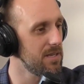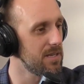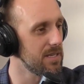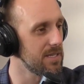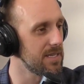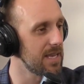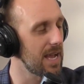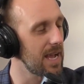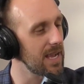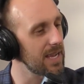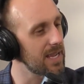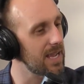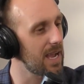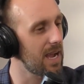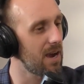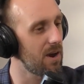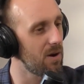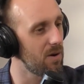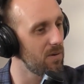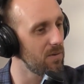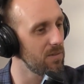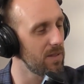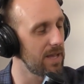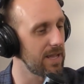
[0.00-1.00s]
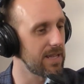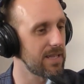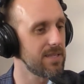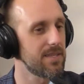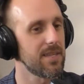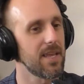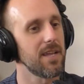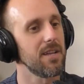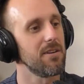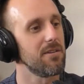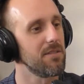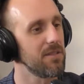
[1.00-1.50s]
Does that count like
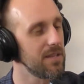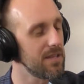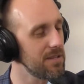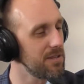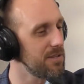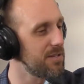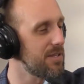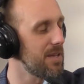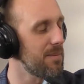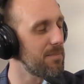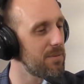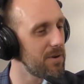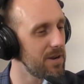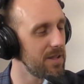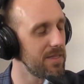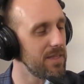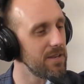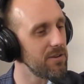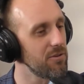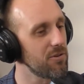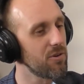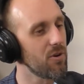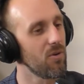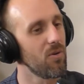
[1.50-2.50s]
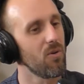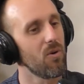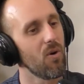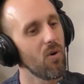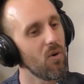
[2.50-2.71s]
say you're legally separated and then you go